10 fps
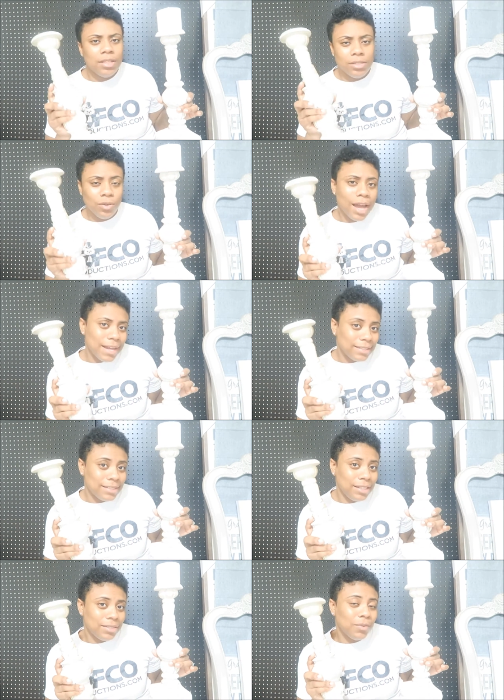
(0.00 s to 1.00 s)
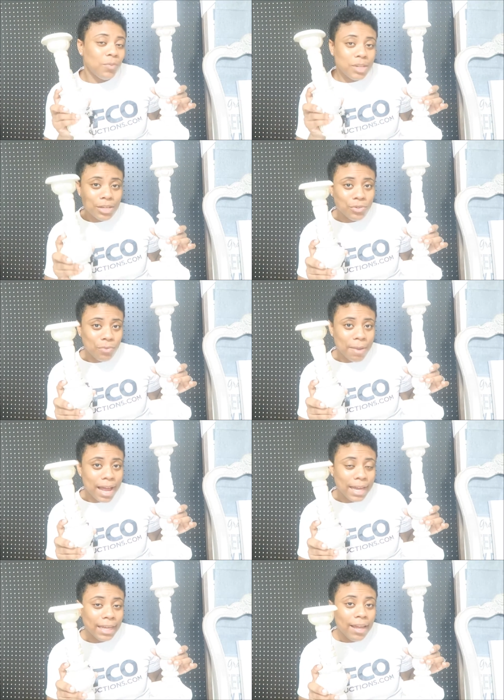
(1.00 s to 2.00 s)
You guys will see soon when I do
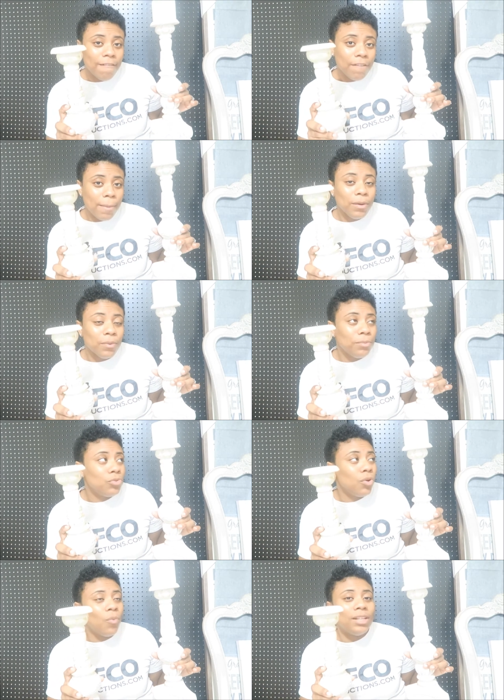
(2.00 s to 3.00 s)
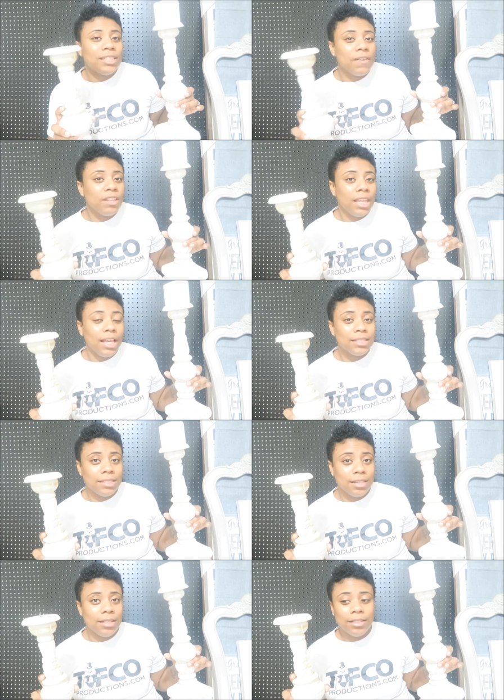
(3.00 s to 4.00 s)
my family room tour once everything is
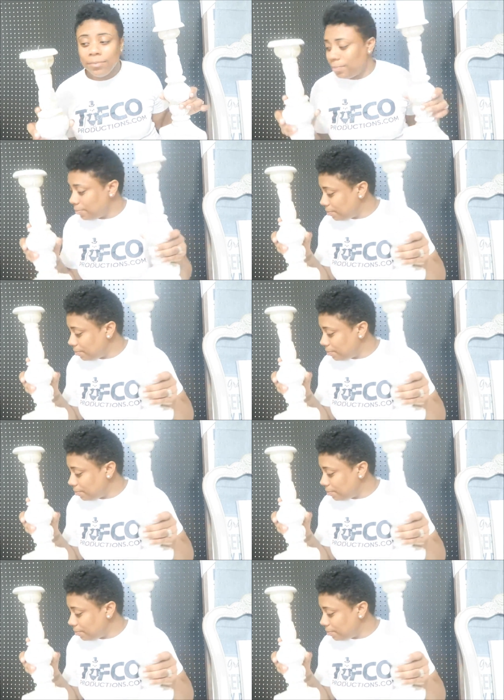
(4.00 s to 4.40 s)
done.